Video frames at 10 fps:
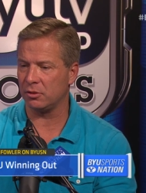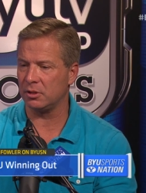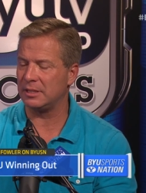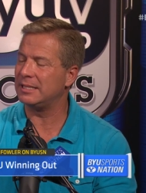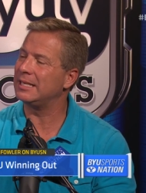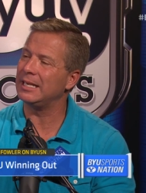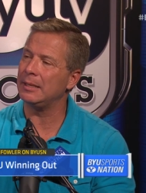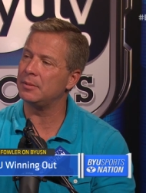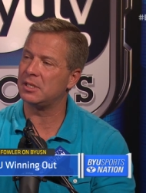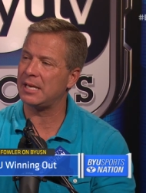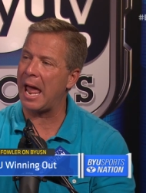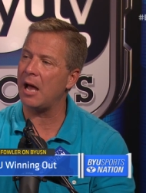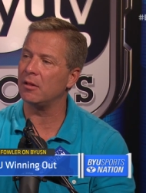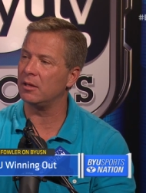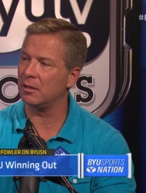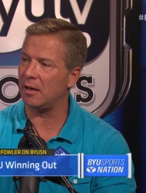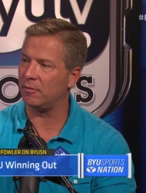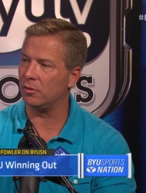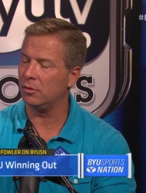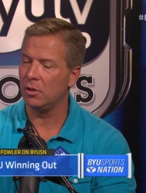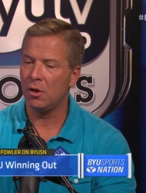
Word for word: the team's talent level,